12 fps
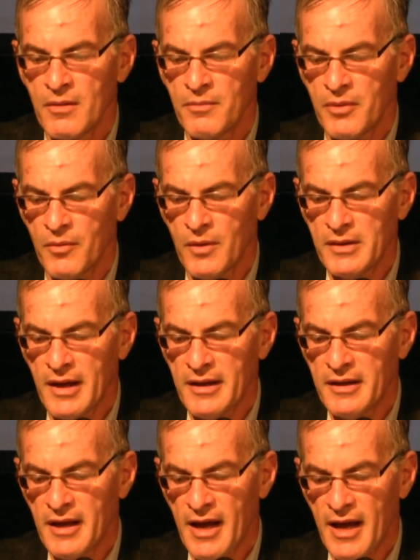But what I
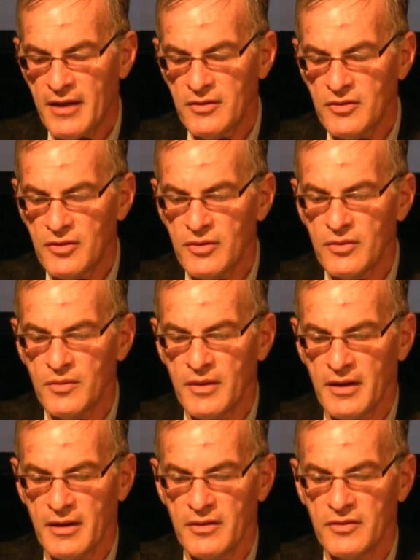can do
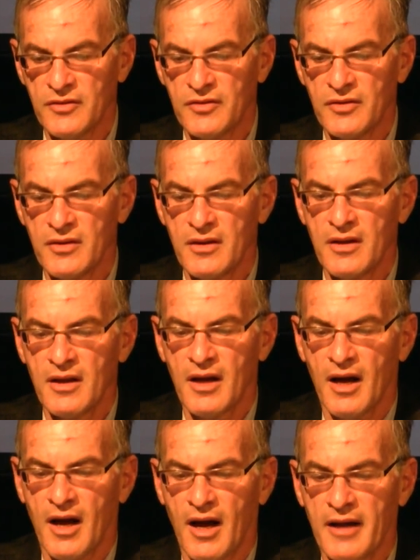is,
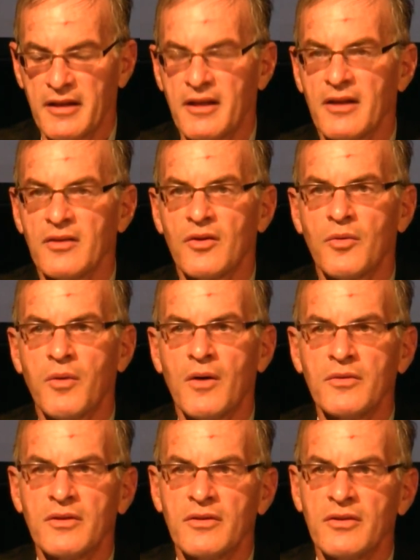I can
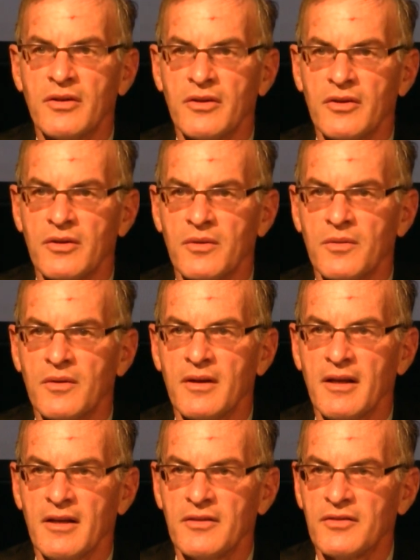quote to
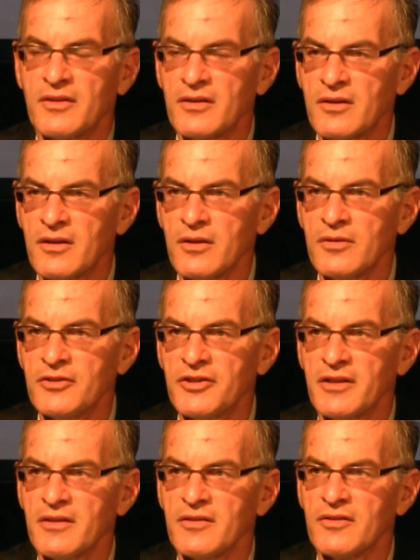you his
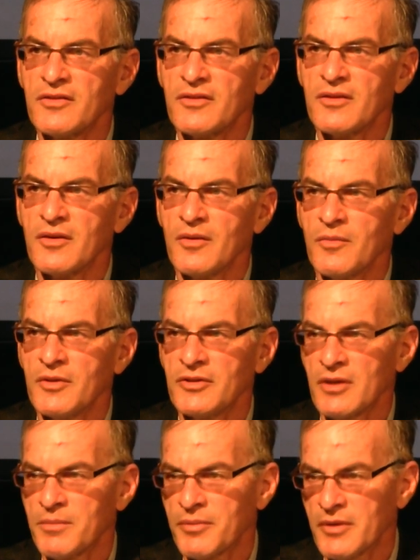conclusions,
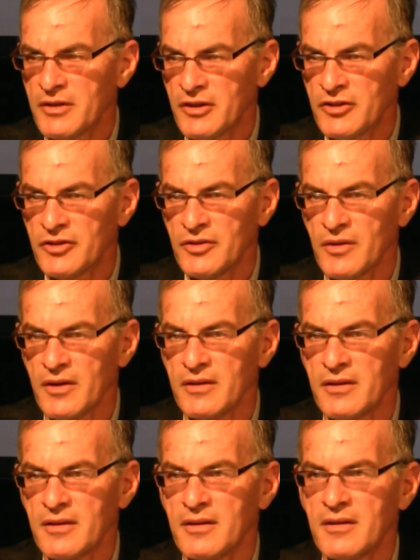which are pretty
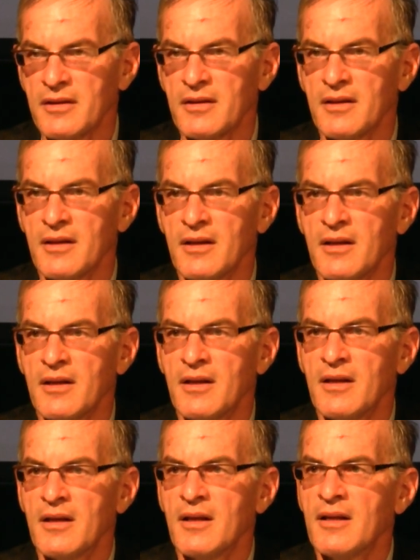short.
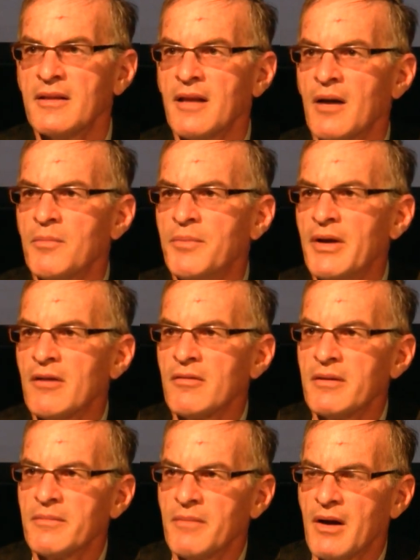Now bear
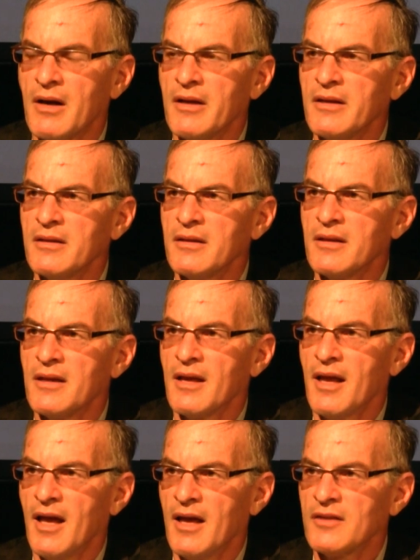in
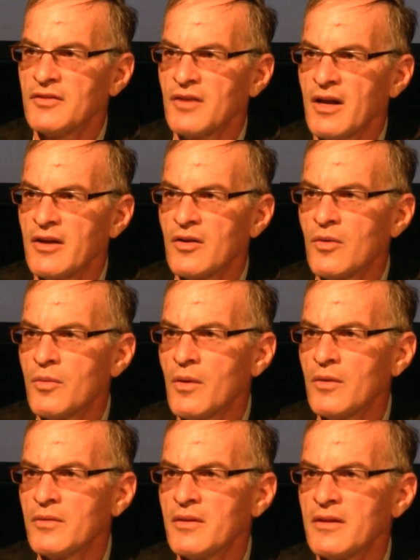mind, as I
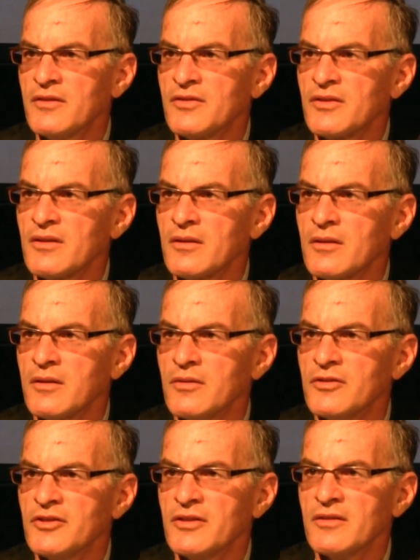quote these
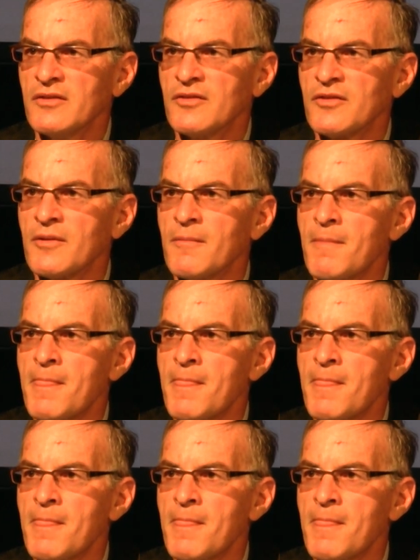conclusions,